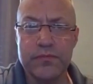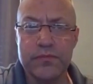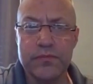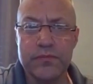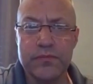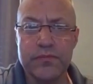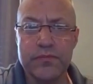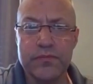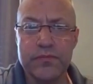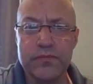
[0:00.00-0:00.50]

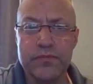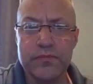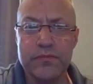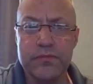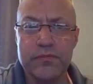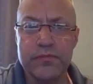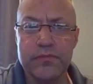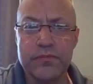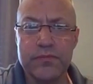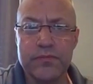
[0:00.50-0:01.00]

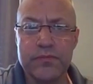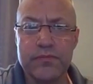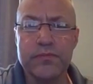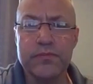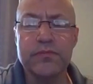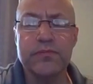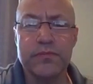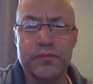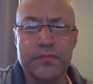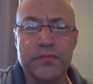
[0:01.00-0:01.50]

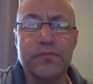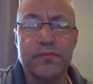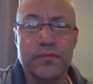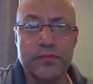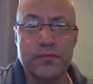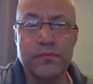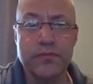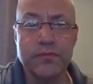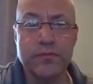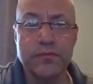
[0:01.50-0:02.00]

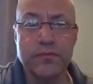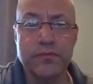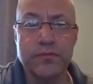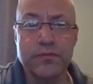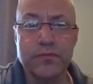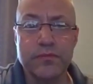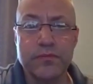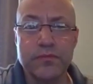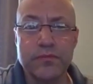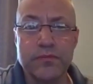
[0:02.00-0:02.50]

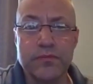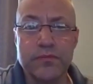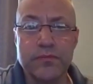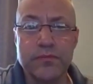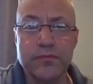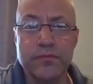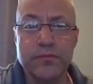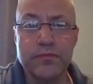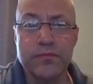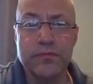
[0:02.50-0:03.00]

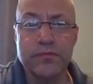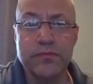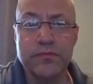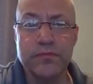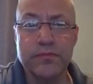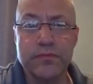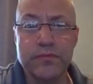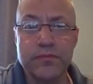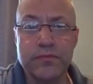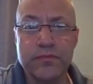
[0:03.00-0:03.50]

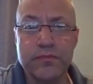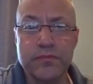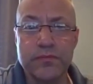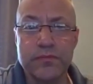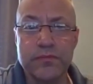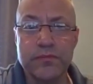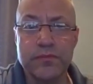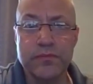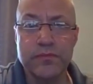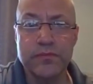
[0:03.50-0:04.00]

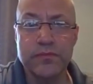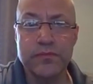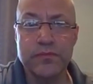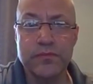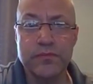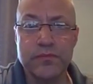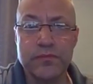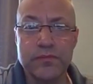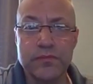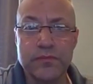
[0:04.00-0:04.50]

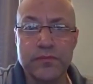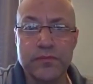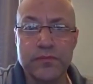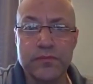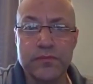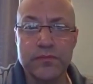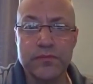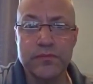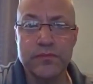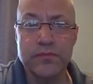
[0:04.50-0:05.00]

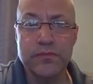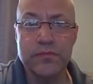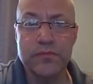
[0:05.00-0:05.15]
(silent)